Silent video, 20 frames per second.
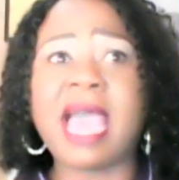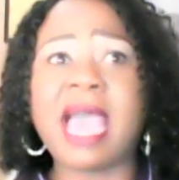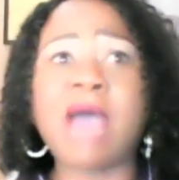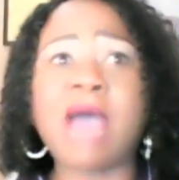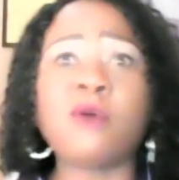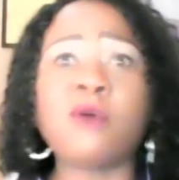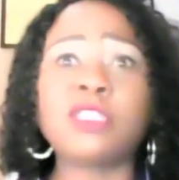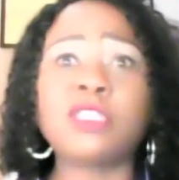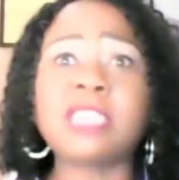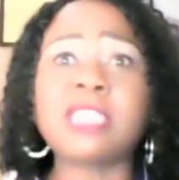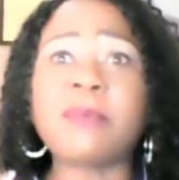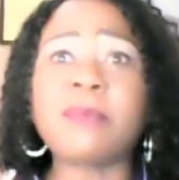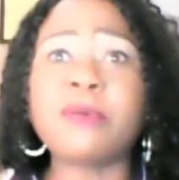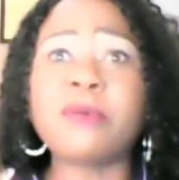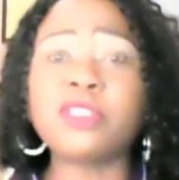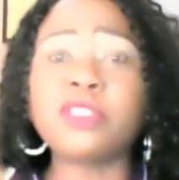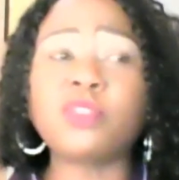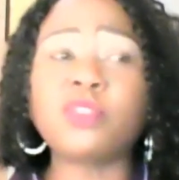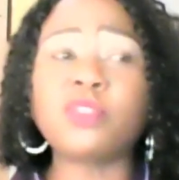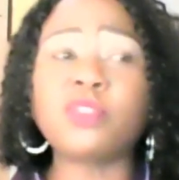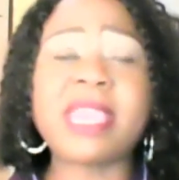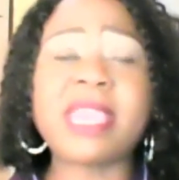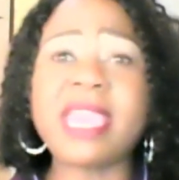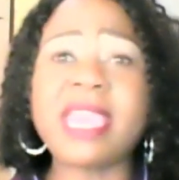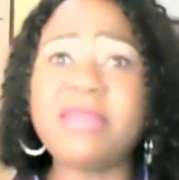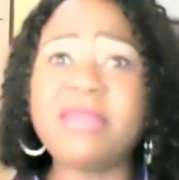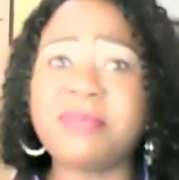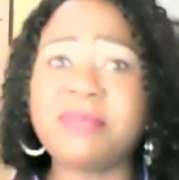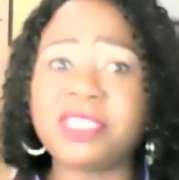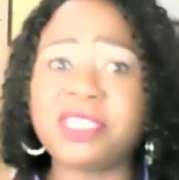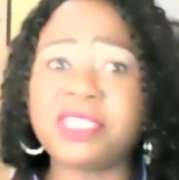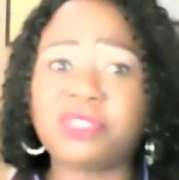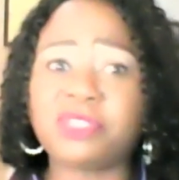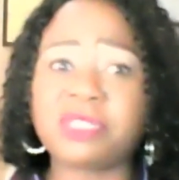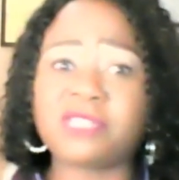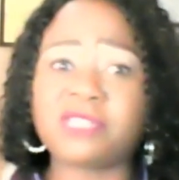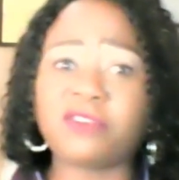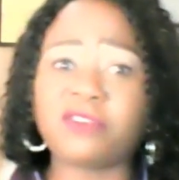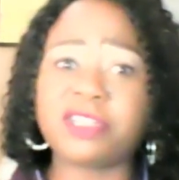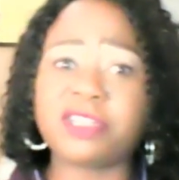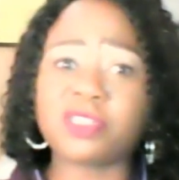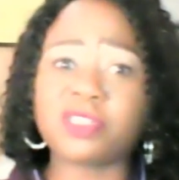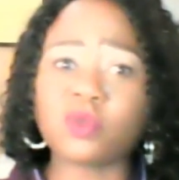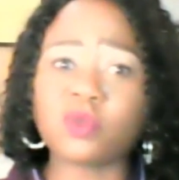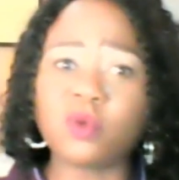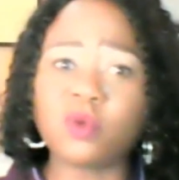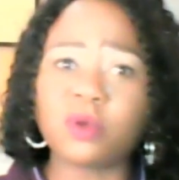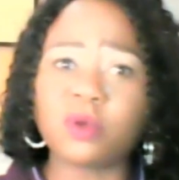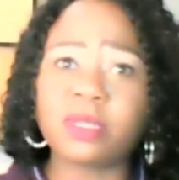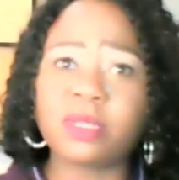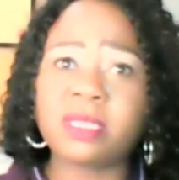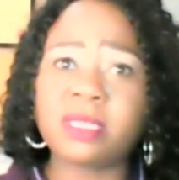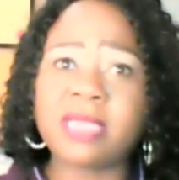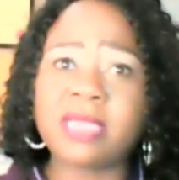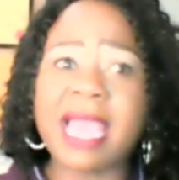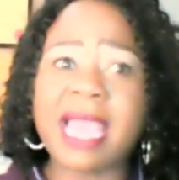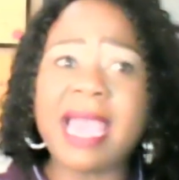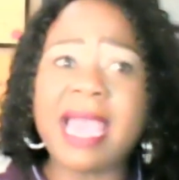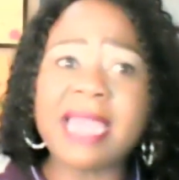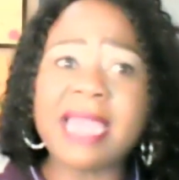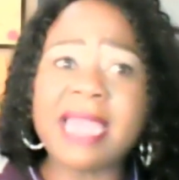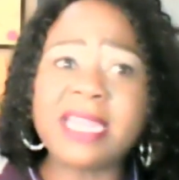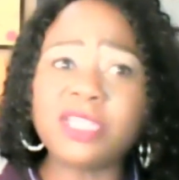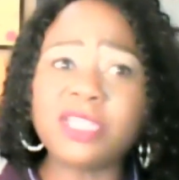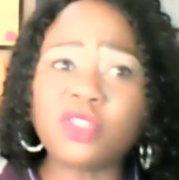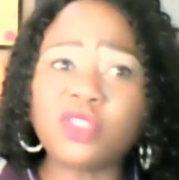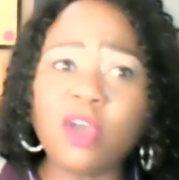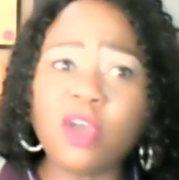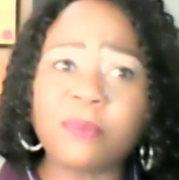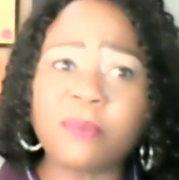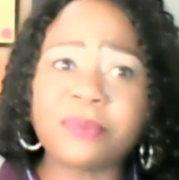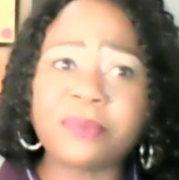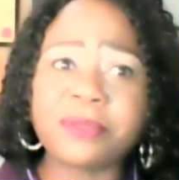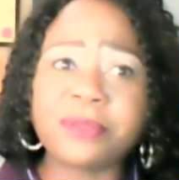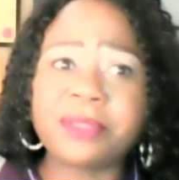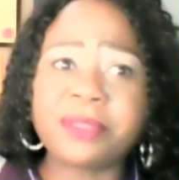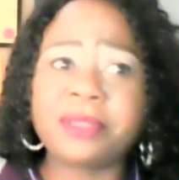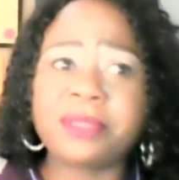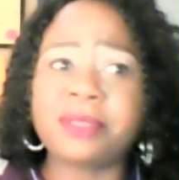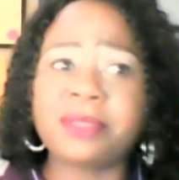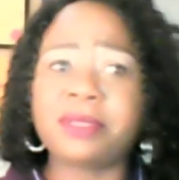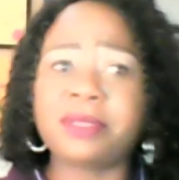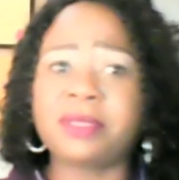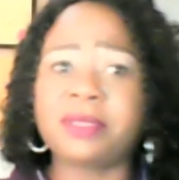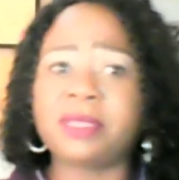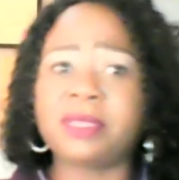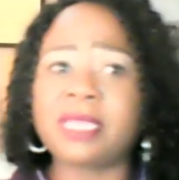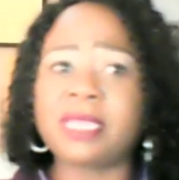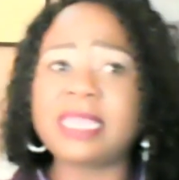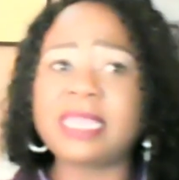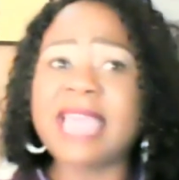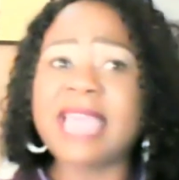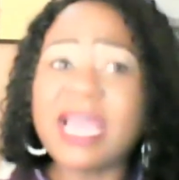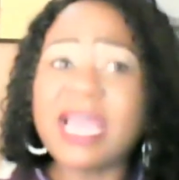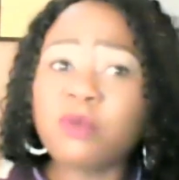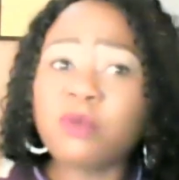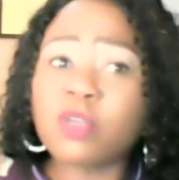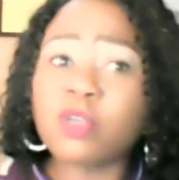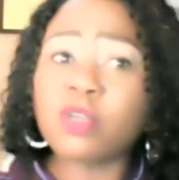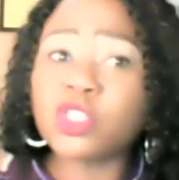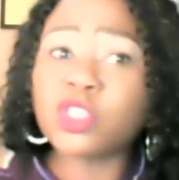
was supposed to be a headmistress for a school. I had a job. That was